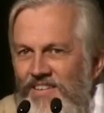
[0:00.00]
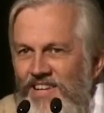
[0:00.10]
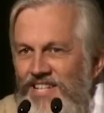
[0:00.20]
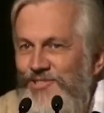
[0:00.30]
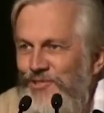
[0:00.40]

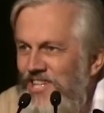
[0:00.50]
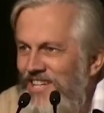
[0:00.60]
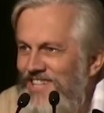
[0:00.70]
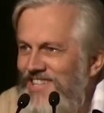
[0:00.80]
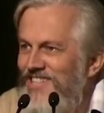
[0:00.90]

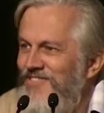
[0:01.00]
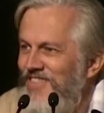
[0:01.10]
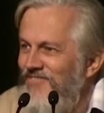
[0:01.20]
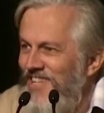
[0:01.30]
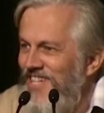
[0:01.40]
Historically, it is
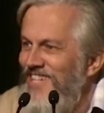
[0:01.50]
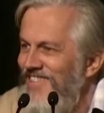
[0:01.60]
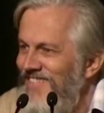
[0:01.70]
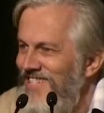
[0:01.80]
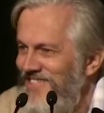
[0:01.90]
very
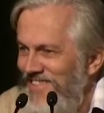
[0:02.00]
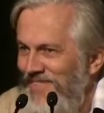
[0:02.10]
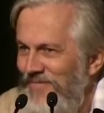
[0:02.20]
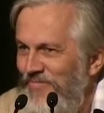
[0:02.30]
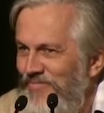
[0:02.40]
interesting,